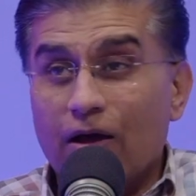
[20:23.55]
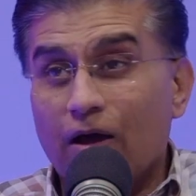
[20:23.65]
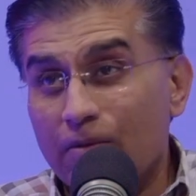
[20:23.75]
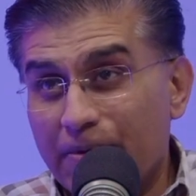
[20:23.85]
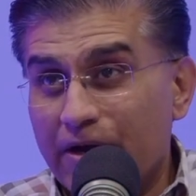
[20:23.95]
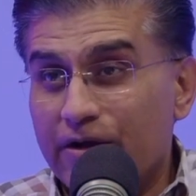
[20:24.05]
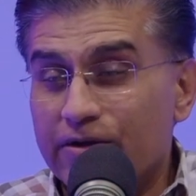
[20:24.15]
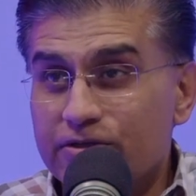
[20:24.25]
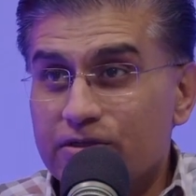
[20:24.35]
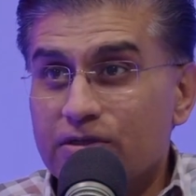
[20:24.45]
her
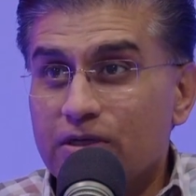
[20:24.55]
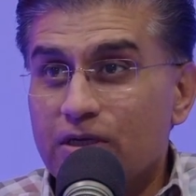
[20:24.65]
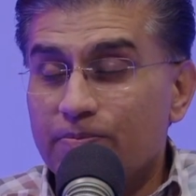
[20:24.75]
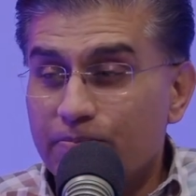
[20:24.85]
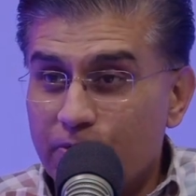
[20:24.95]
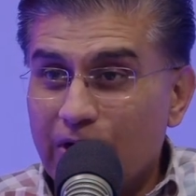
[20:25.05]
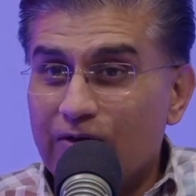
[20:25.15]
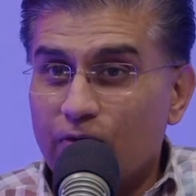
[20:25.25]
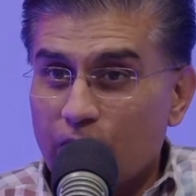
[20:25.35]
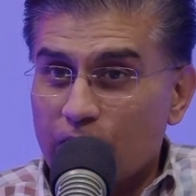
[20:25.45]
parents prayed
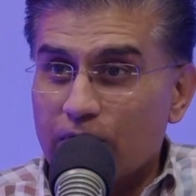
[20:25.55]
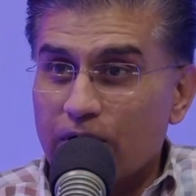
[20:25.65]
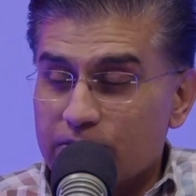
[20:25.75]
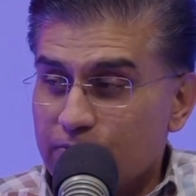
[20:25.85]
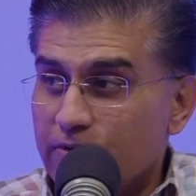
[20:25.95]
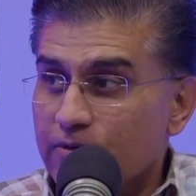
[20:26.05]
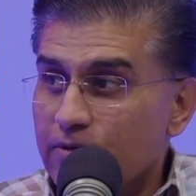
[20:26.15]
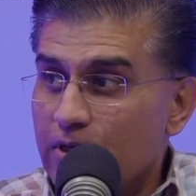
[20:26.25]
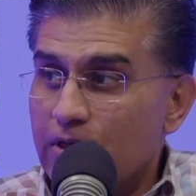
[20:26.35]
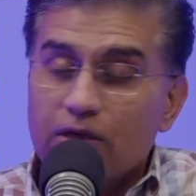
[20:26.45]
for a good husband
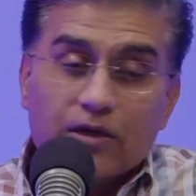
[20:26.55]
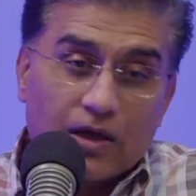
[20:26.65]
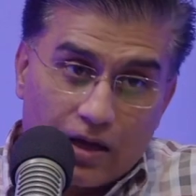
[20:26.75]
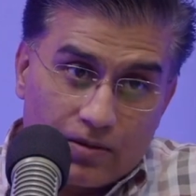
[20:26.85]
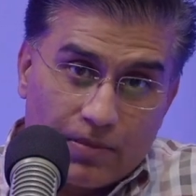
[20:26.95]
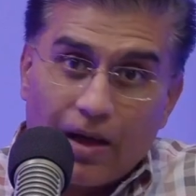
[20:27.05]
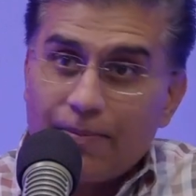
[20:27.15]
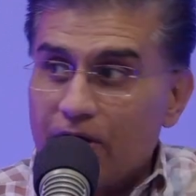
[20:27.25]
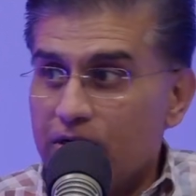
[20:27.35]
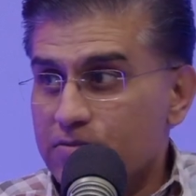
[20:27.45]
my
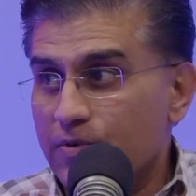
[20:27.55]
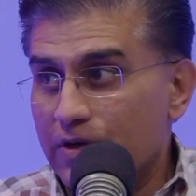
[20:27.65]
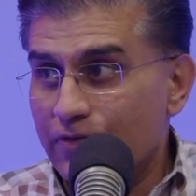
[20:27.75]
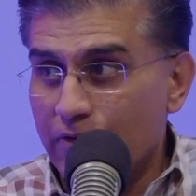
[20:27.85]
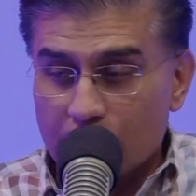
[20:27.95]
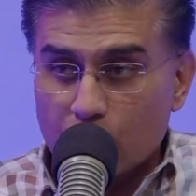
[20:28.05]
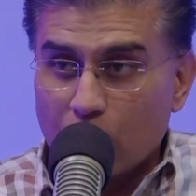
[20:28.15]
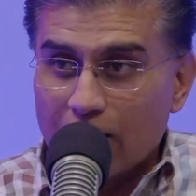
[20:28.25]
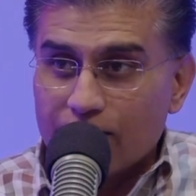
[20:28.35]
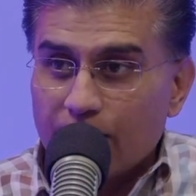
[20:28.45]
parents prayed for a good
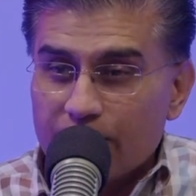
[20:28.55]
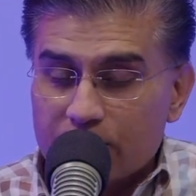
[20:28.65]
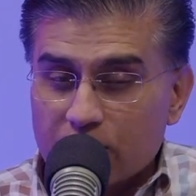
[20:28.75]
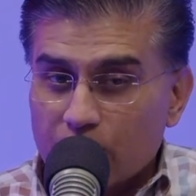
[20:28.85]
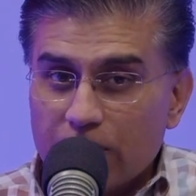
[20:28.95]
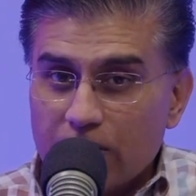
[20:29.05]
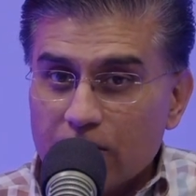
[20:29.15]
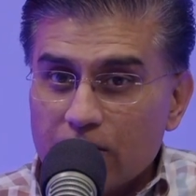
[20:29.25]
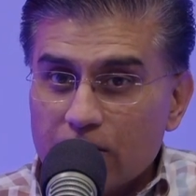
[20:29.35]
wife. I mean, so we,